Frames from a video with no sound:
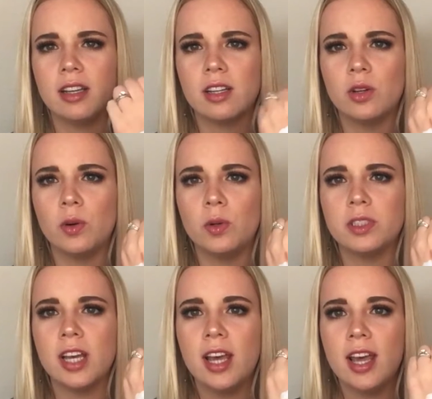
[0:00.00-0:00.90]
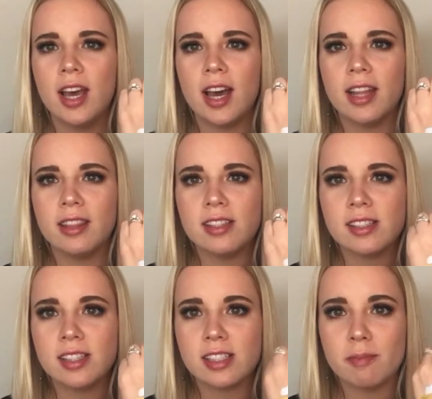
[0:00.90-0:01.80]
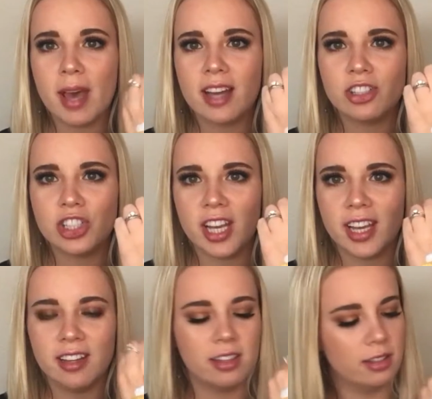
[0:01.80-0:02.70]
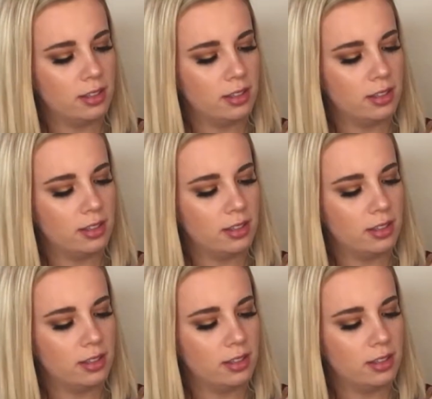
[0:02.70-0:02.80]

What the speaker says: that gold. And this is a matte shade.